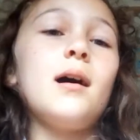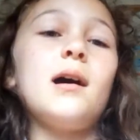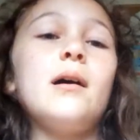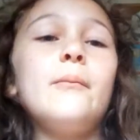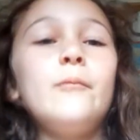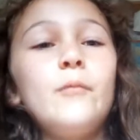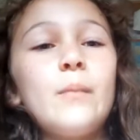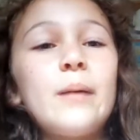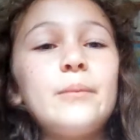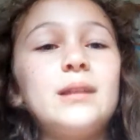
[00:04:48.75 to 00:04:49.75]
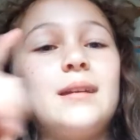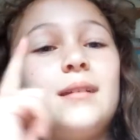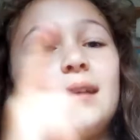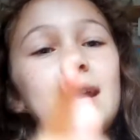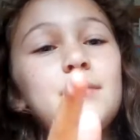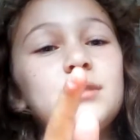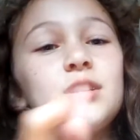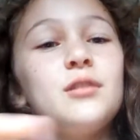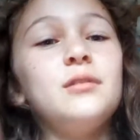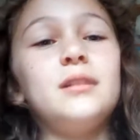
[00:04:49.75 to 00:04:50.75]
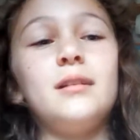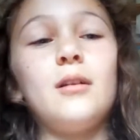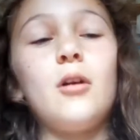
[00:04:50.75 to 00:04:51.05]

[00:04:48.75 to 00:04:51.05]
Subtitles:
Remember to keep tuned and